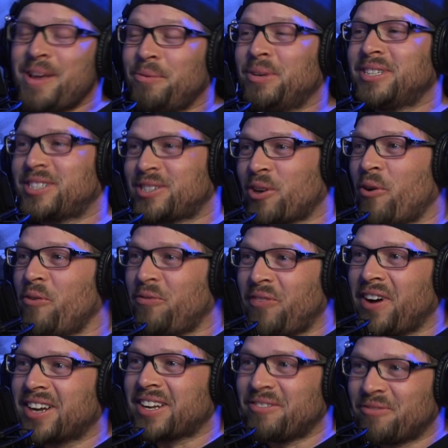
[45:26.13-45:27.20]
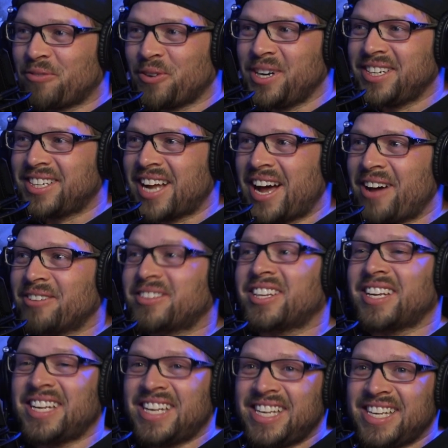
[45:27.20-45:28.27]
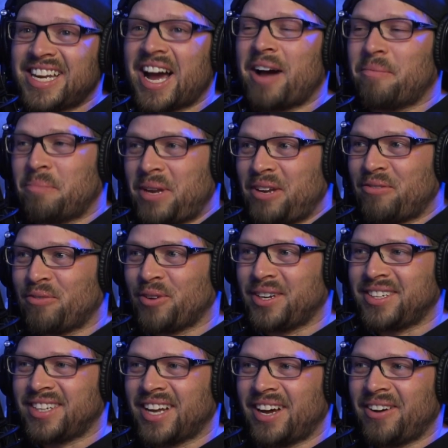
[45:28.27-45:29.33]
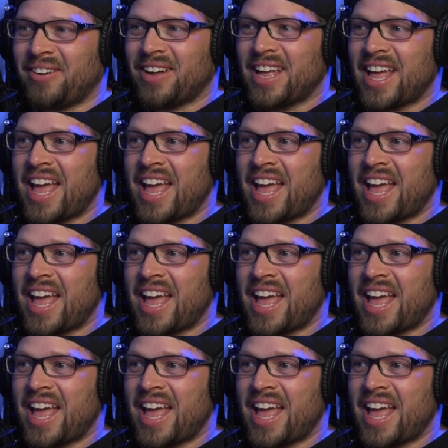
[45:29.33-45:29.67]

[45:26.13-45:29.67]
was so fucking freaked out that he got me freaked out.